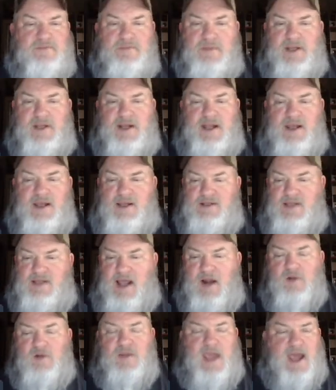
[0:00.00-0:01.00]
But that
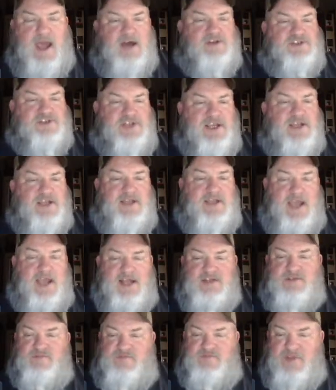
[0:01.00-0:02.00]
old gal, she can
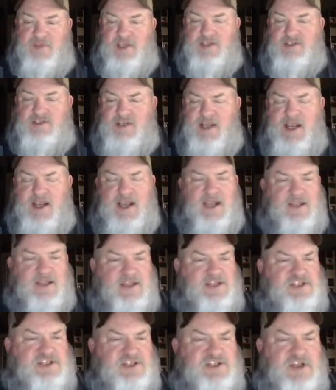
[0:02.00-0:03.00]
catch some fish.
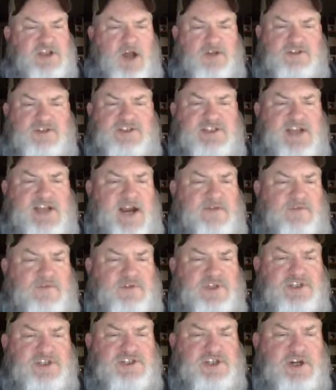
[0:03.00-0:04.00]
Like she's caught several
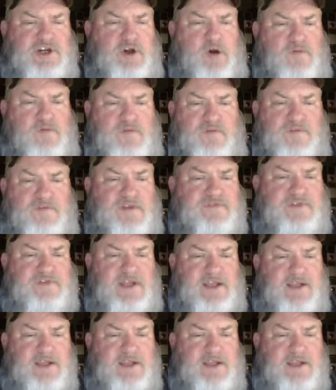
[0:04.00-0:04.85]
this year, over 50.